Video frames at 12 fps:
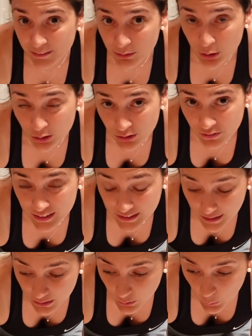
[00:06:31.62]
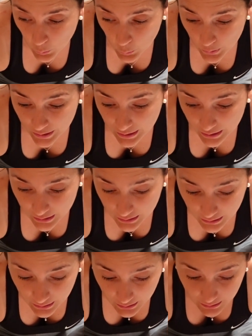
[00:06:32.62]
I'm going to fix that with
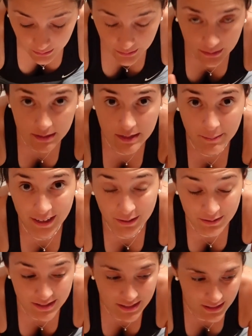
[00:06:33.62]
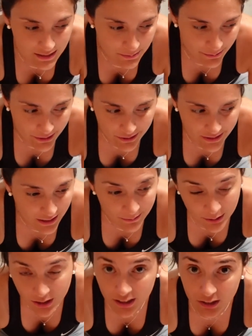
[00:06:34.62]
the seam allowances because I'm
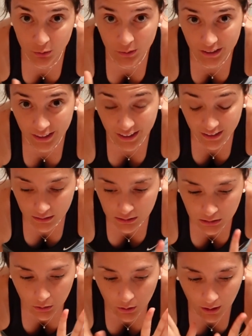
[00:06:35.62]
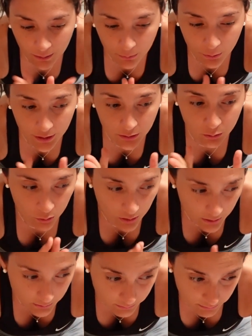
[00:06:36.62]
not gonna do it again. So I'm going to
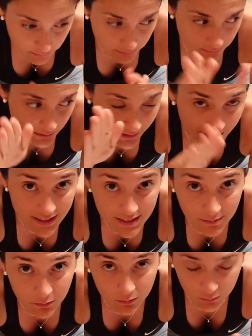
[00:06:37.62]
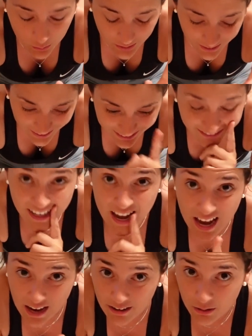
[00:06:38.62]
attach them, well,
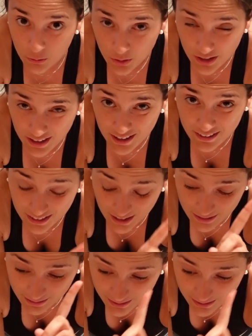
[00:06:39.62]
I'm gonna work out, I'm